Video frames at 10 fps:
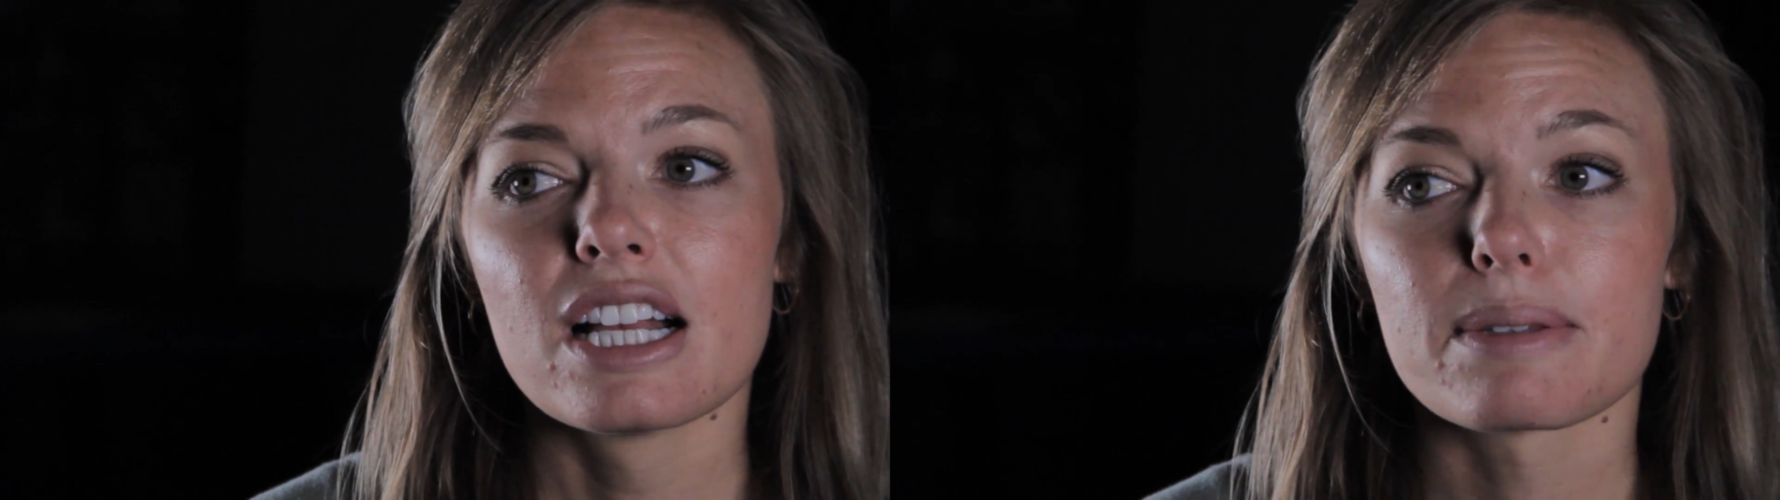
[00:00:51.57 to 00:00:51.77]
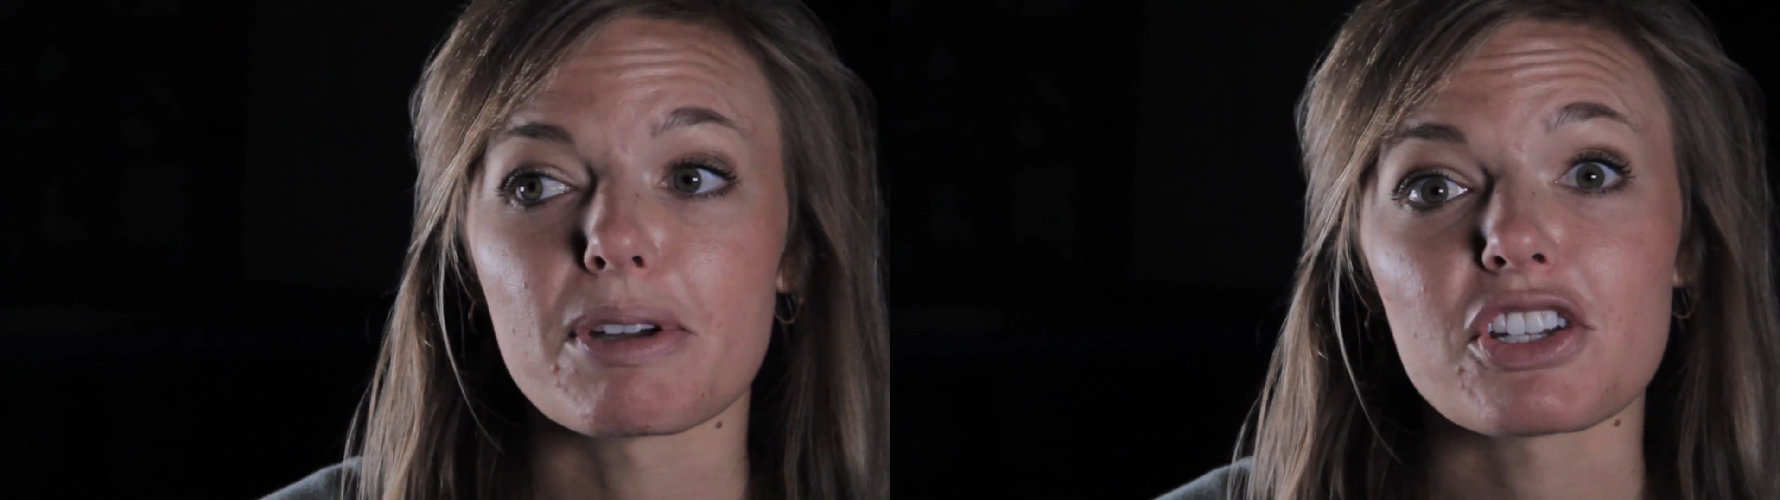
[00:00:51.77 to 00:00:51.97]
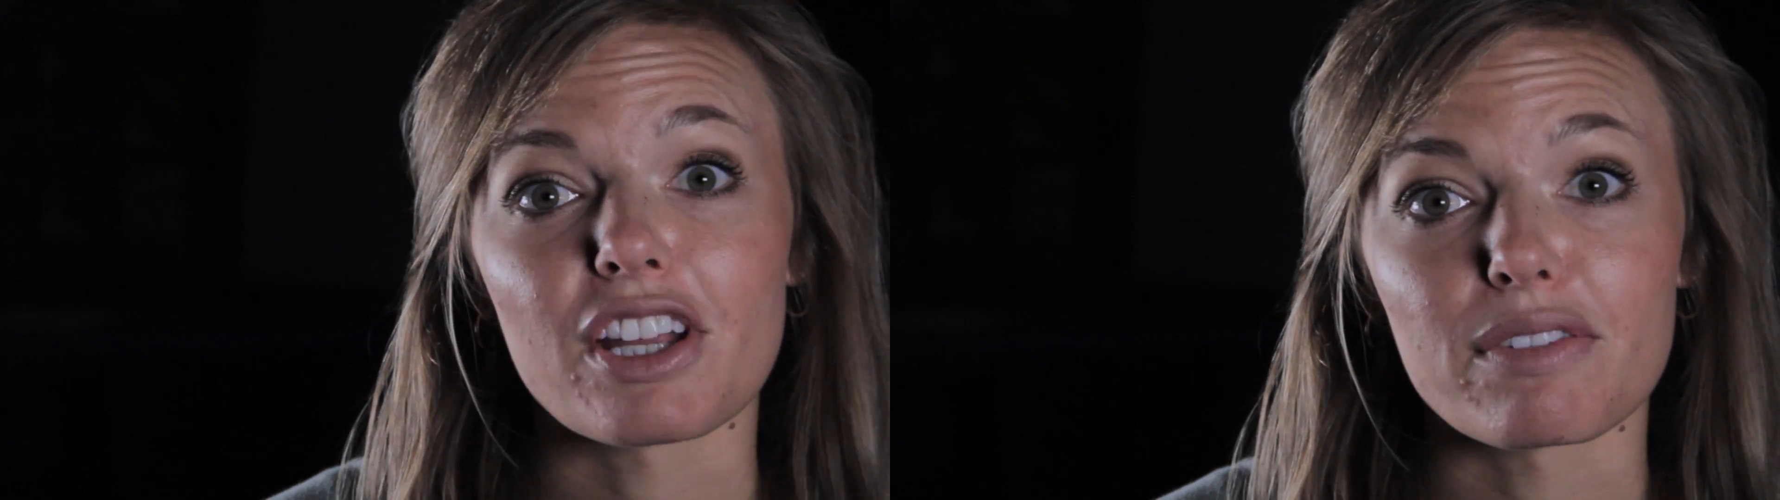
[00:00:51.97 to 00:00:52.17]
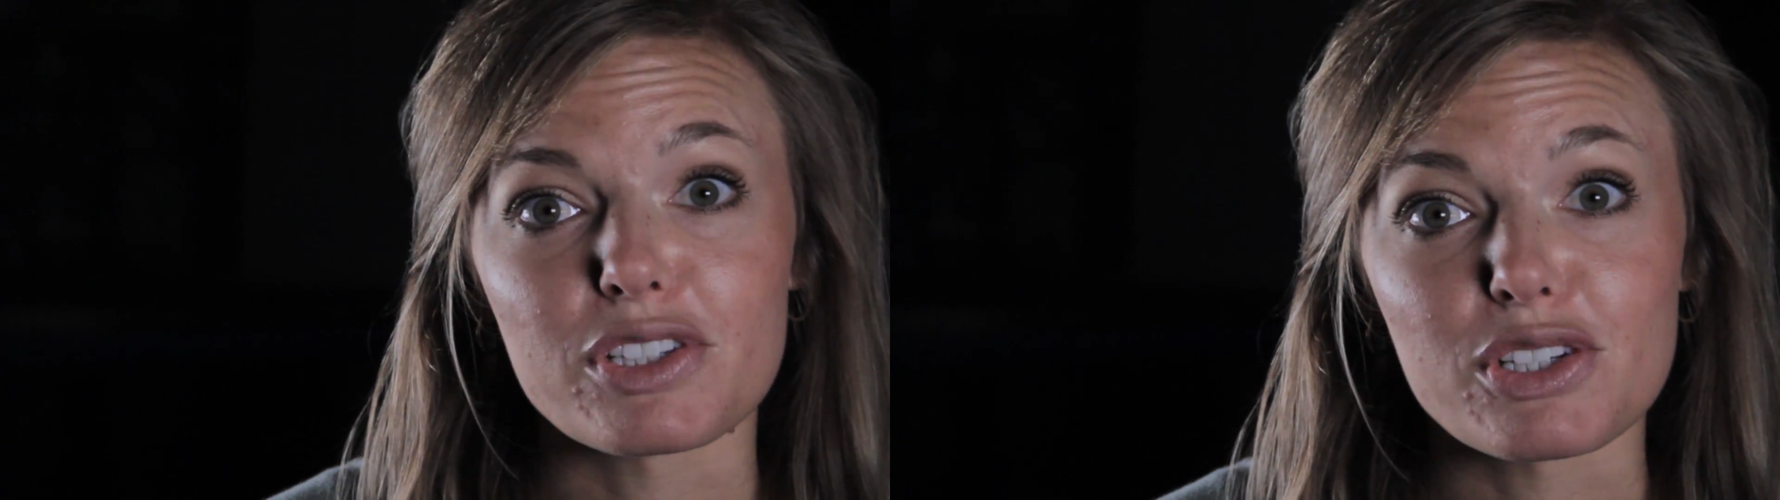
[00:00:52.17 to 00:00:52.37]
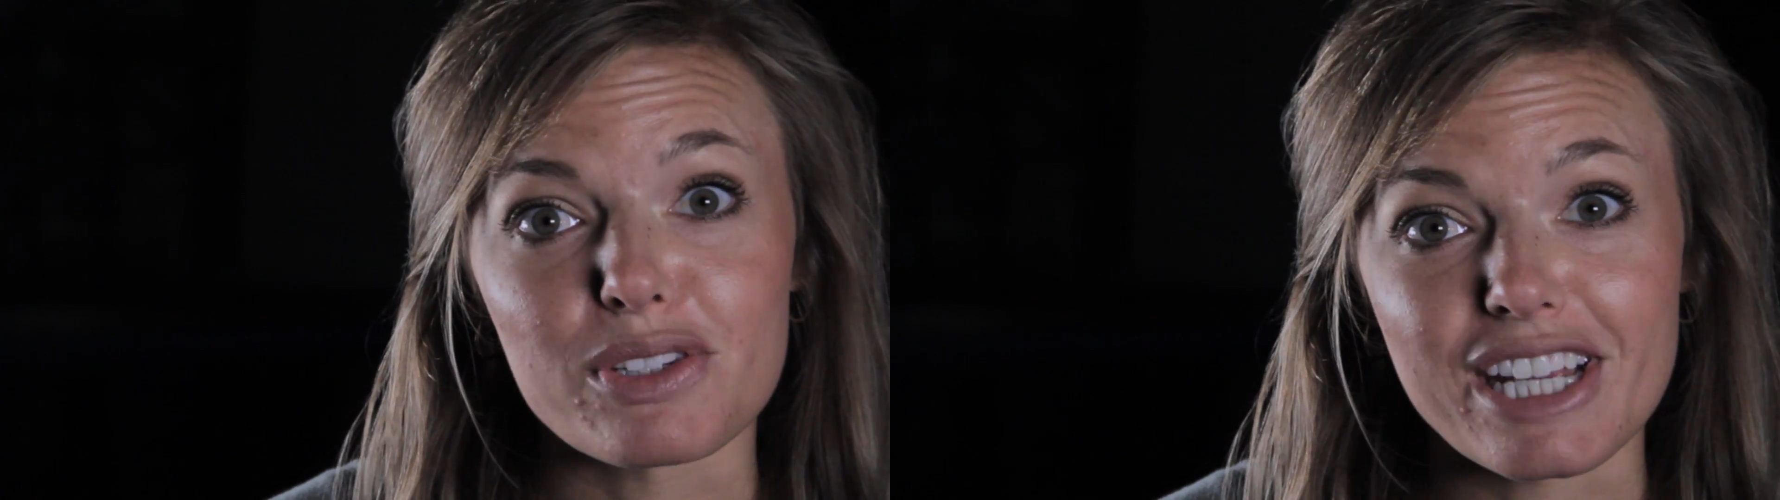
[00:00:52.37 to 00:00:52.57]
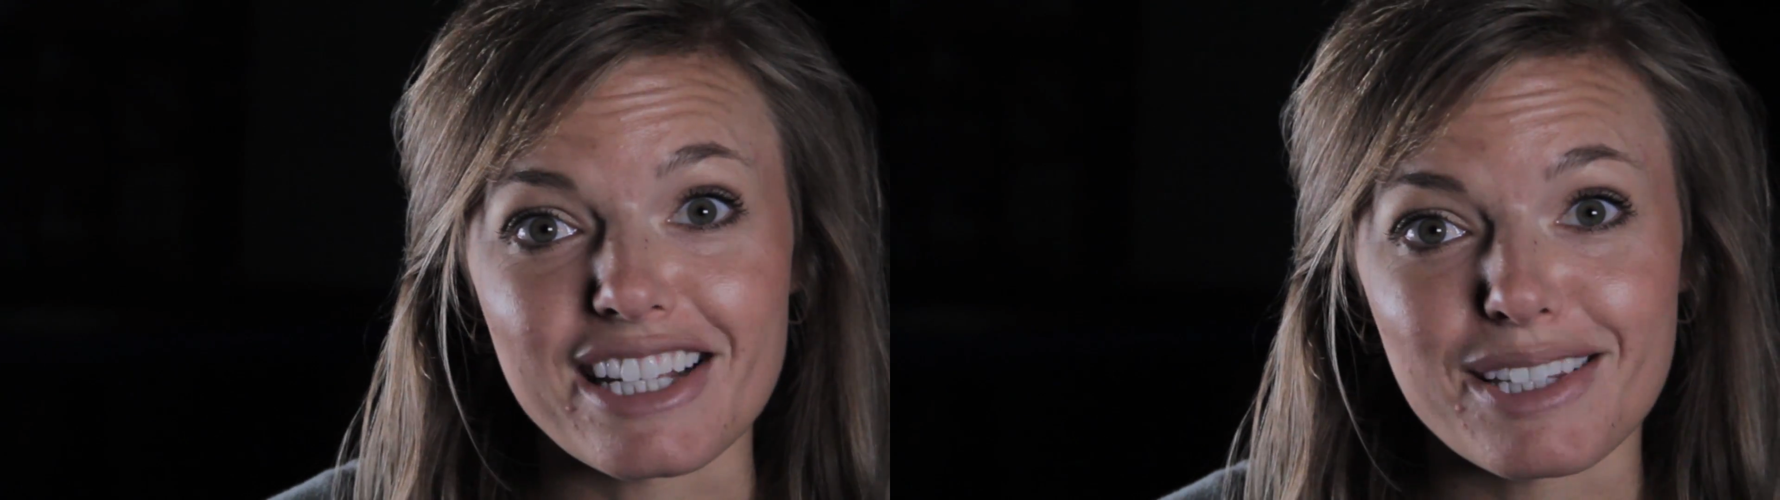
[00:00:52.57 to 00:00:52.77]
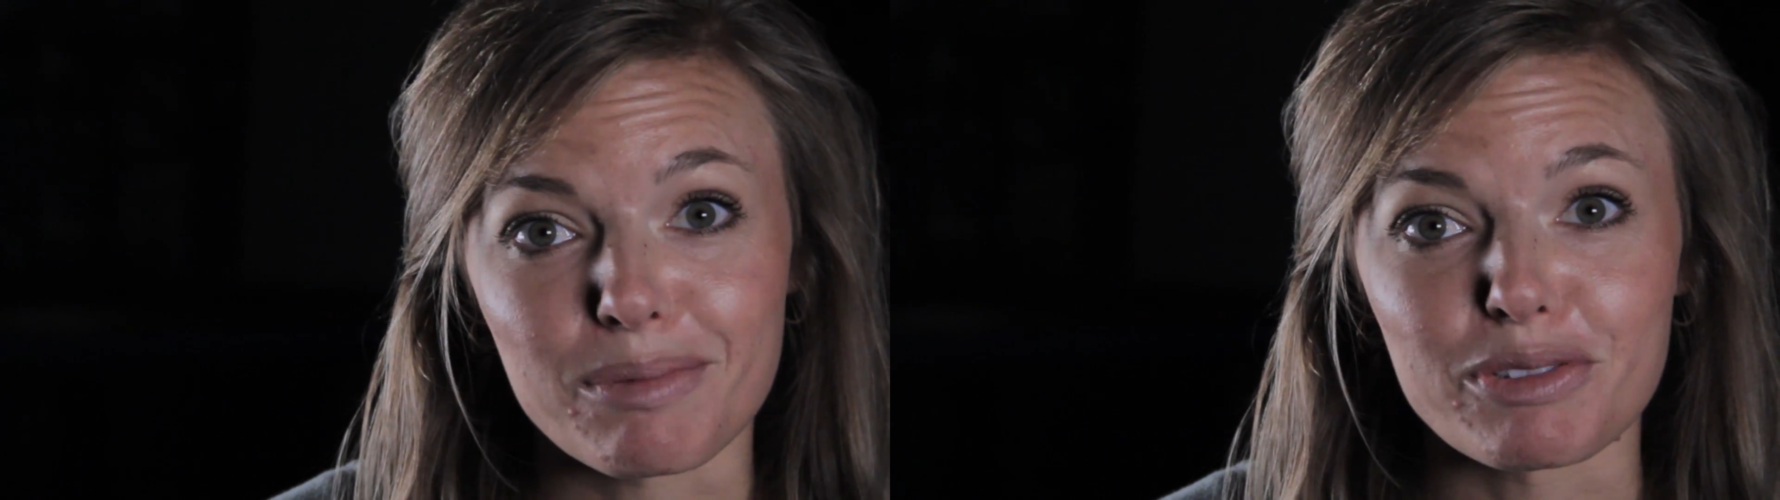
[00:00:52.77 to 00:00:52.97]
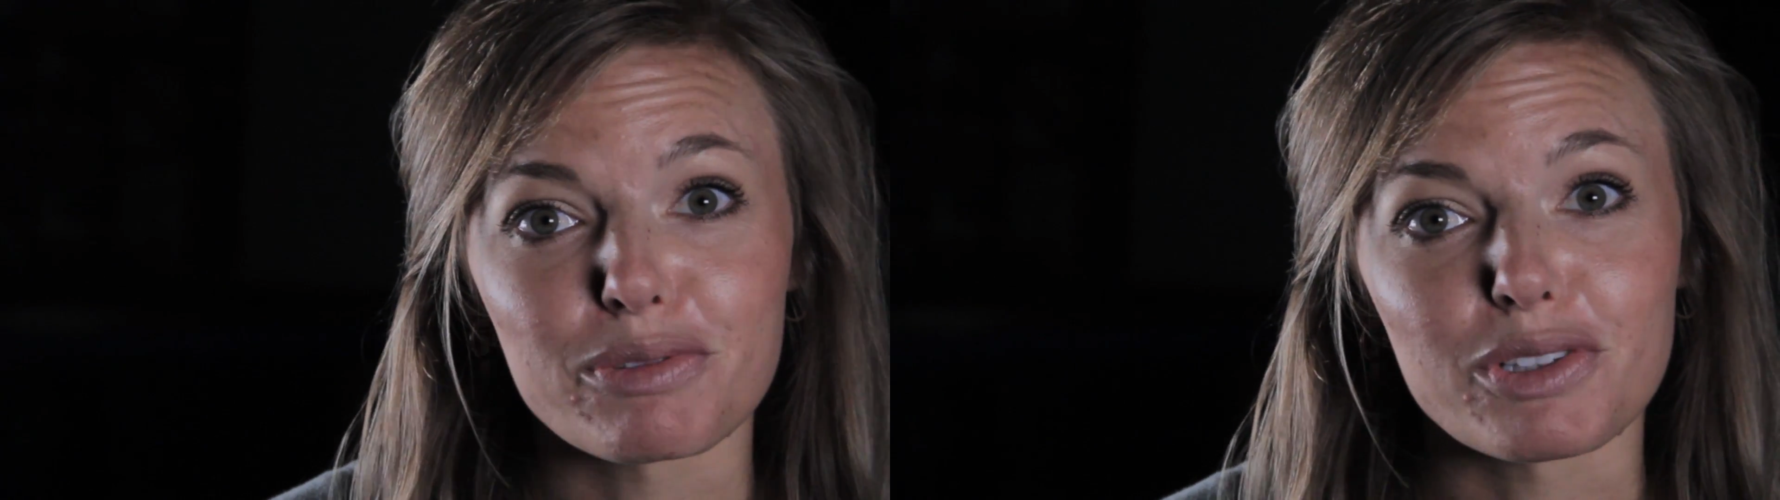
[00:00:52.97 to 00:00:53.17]
especially after you date
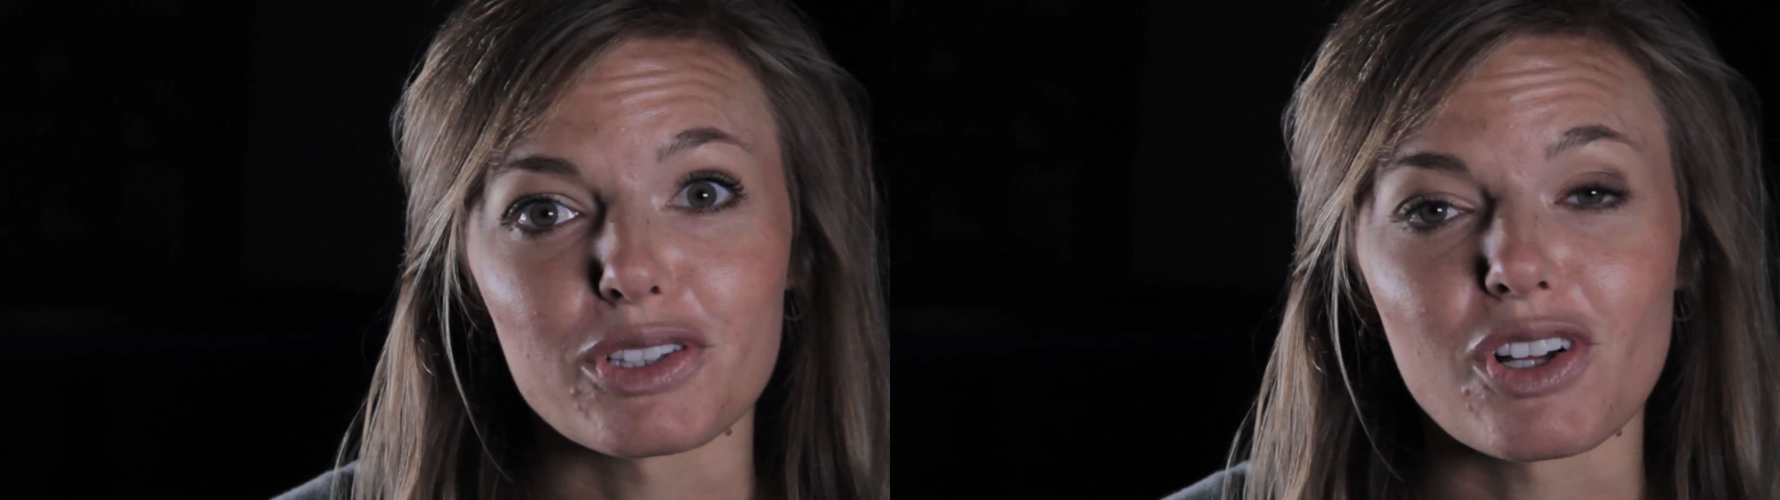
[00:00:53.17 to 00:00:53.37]
someone for a